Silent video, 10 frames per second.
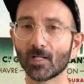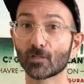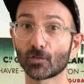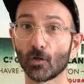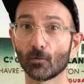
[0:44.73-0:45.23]

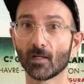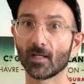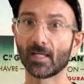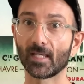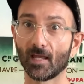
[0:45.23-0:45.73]
So
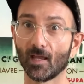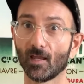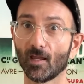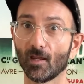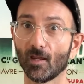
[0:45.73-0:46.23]

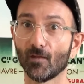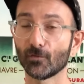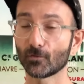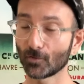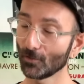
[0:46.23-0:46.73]
if
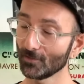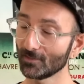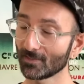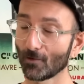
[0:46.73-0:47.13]
you could,